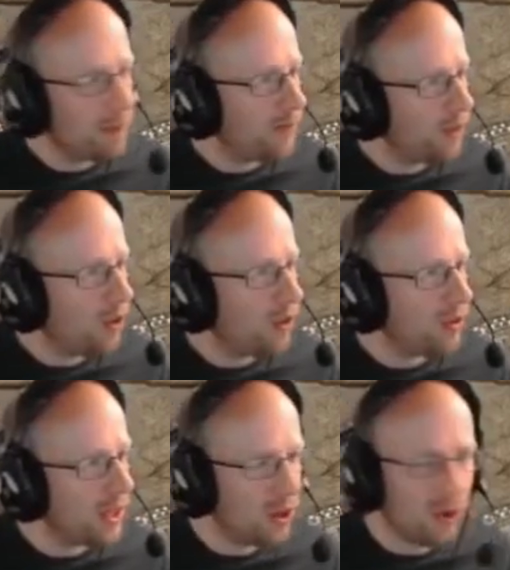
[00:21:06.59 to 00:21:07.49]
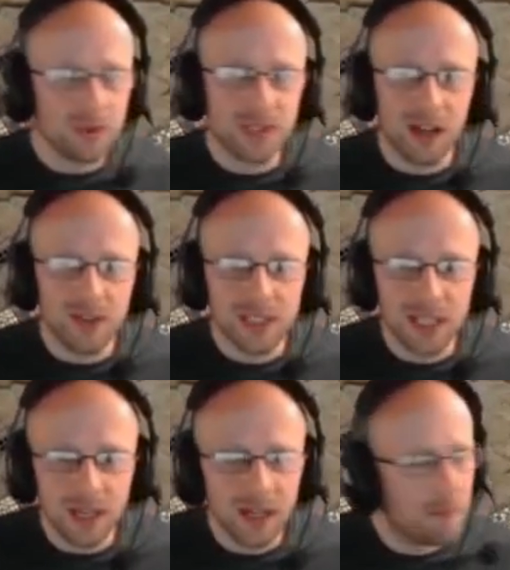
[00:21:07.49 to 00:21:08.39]
before the Gauls get on this
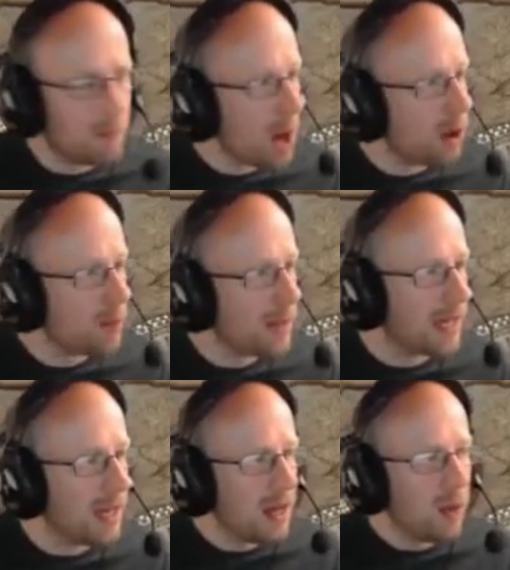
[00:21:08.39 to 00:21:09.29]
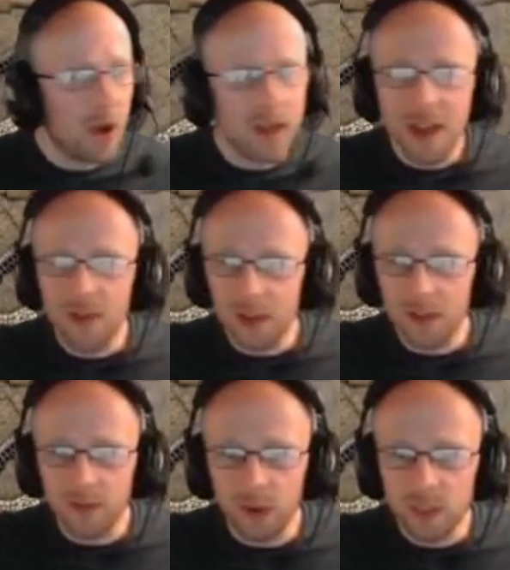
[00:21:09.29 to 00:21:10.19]
hill and block me while their
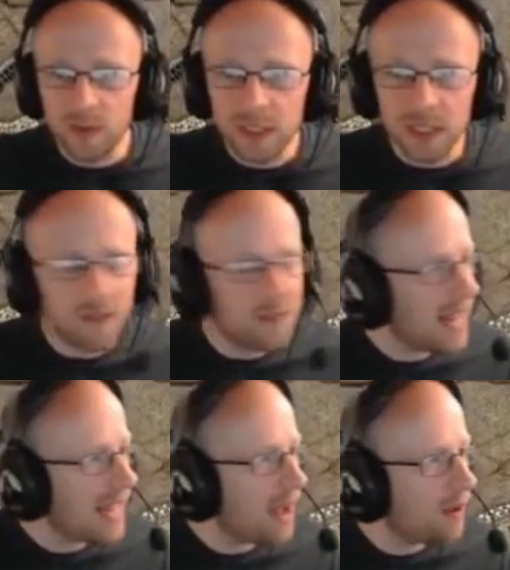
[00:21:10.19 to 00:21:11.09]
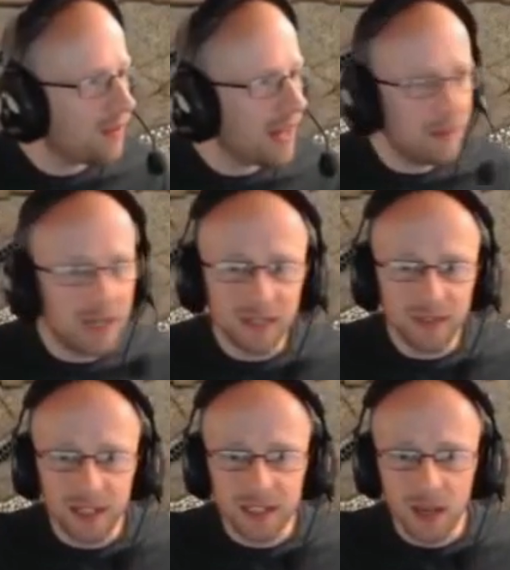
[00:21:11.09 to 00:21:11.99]
reinforcements flank outflank me and
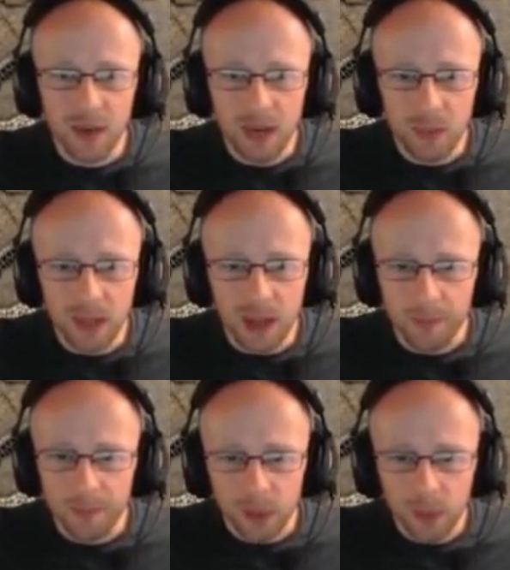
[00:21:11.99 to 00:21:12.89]
things. So here we go.